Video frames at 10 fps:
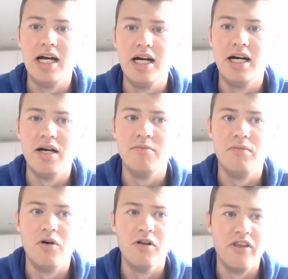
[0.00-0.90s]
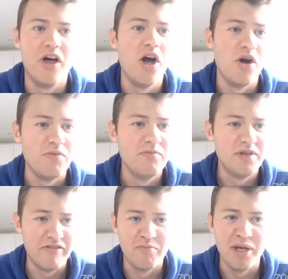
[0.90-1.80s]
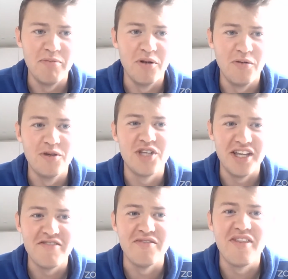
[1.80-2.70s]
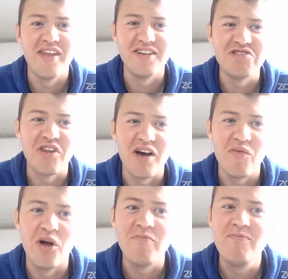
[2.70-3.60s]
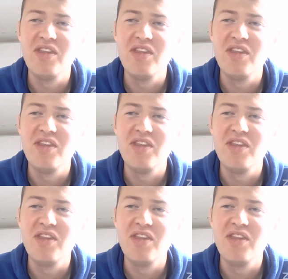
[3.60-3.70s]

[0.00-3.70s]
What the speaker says: although different people will say different things on that one.